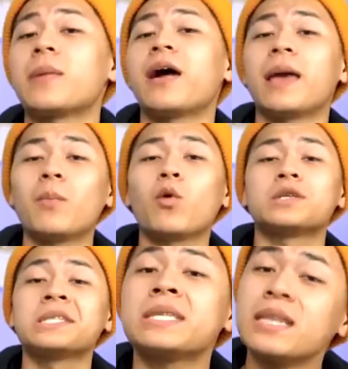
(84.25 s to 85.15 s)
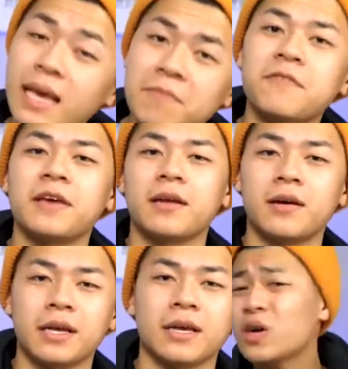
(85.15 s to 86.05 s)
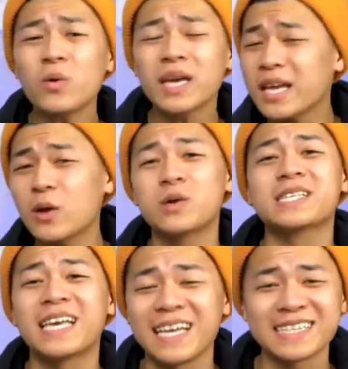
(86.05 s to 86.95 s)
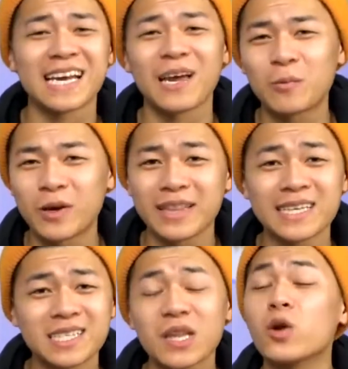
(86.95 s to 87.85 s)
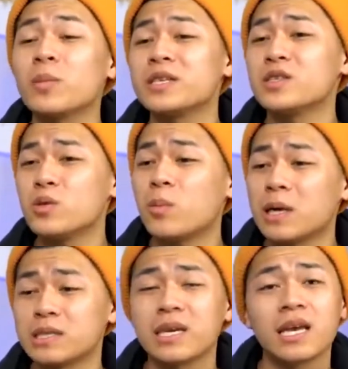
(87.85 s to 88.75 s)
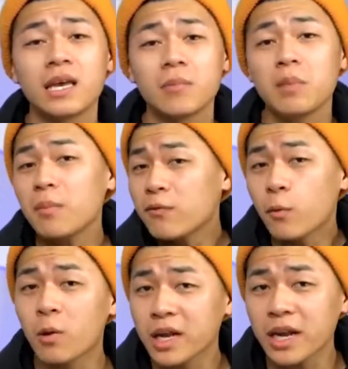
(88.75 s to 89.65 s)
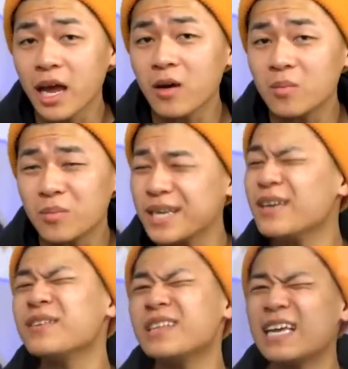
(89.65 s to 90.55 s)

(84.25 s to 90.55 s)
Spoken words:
about a more slim fit hoodie. Don't get no skin tight one, that's a little bit too much. Maybe for working out, but even